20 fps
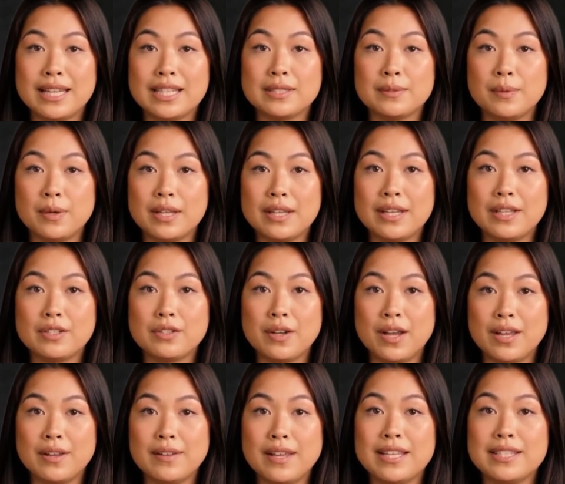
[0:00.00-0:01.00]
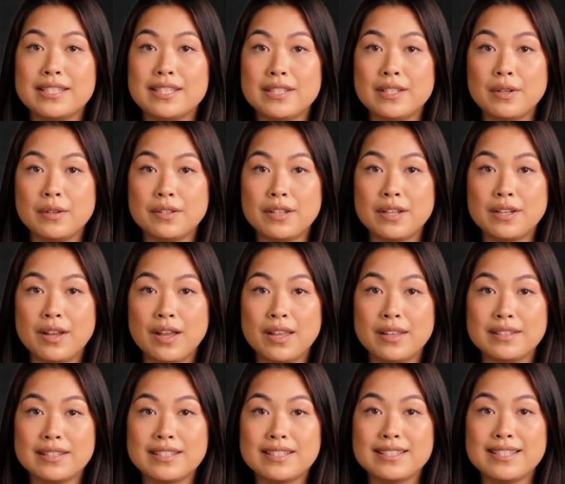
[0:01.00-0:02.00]
explaining trial execution
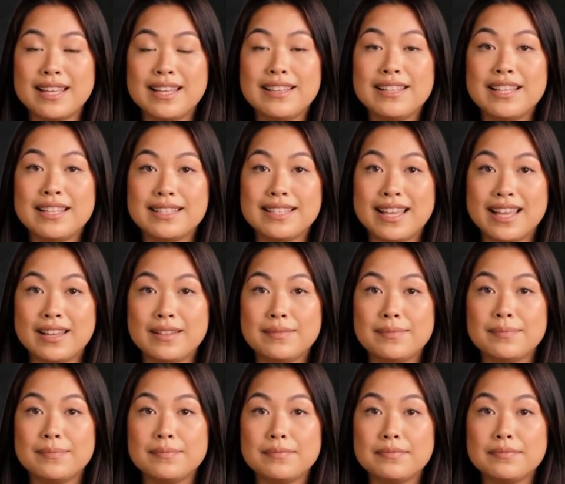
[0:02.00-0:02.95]
costs in detail.